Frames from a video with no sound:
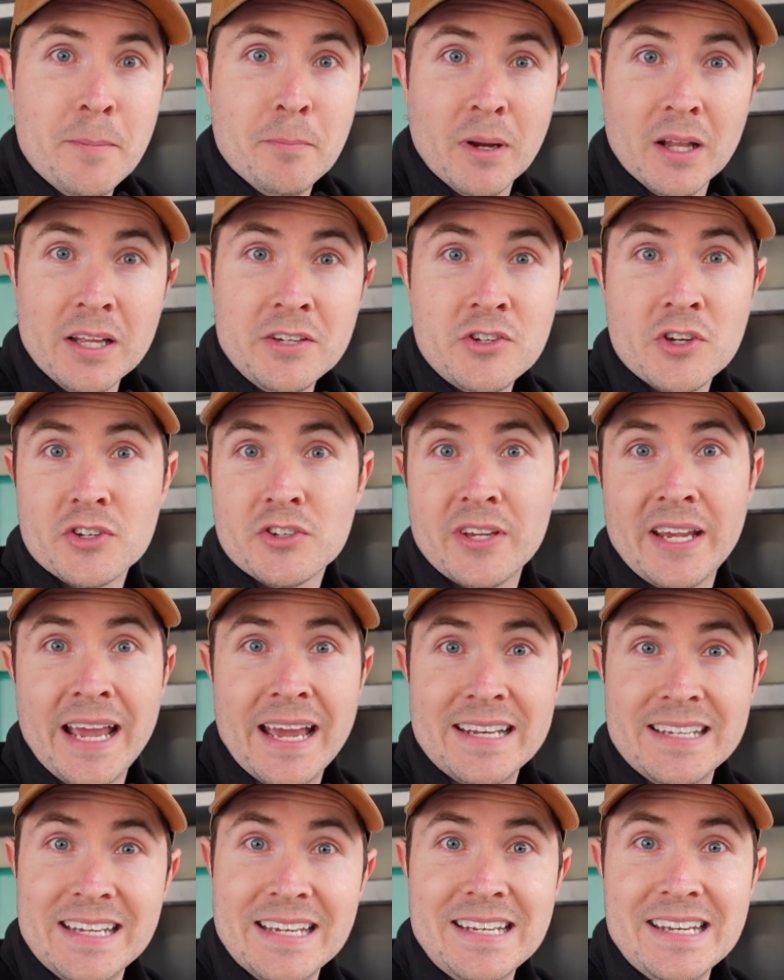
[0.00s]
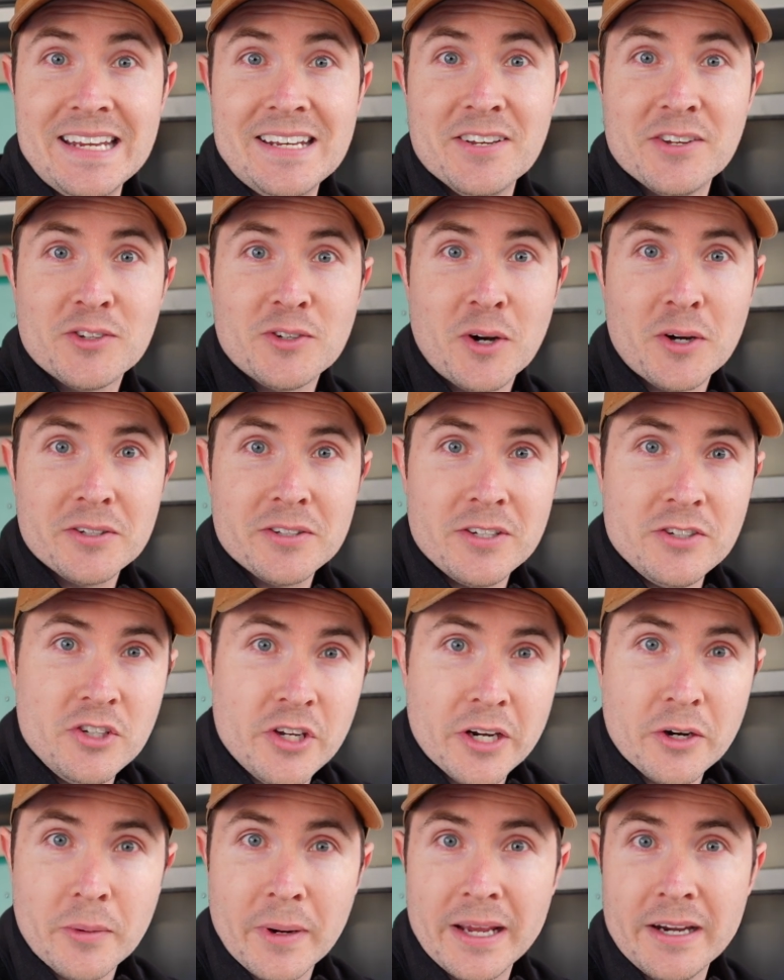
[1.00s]
But let's just say I did need to start the
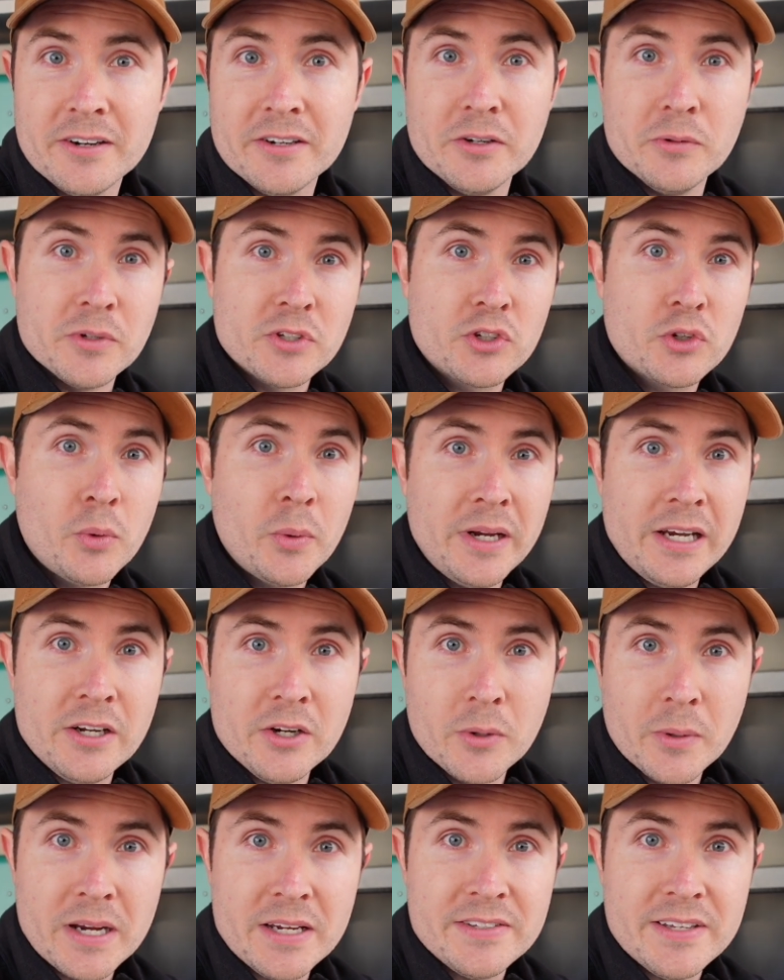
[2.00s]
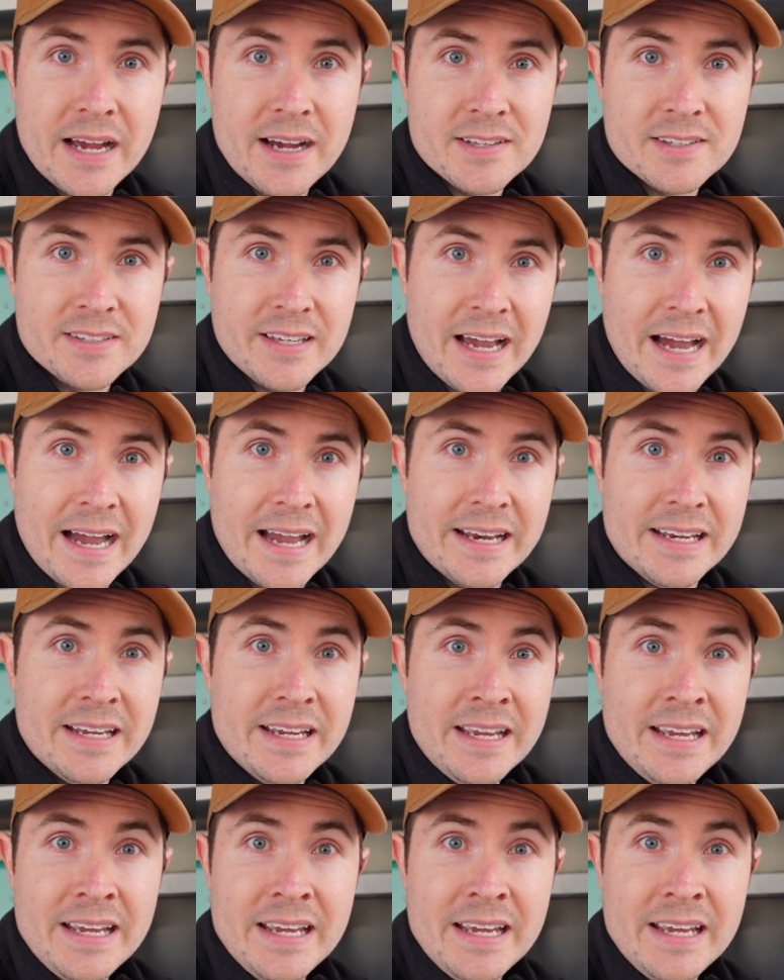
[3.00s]
generator and it was 20 degrees outside.